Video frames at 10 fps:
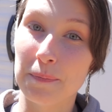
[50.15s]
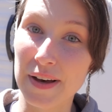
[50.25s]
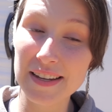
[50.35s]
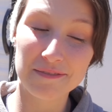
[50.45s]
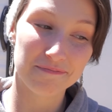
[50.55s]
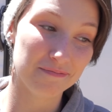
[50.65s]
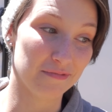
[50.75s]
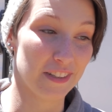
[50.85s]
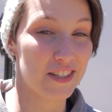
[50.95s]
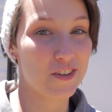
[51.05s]
But
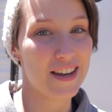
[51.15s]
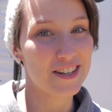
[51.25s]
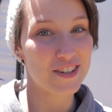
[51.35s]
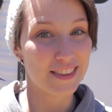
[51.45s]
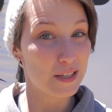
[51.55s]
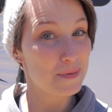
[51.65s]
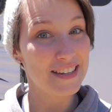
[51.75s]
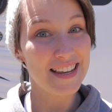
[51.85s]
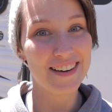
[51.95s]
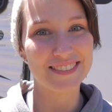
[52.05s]
let's go ahead and check this
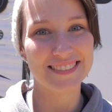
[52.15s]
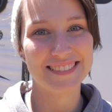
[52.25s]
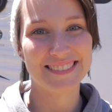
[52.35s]
place out.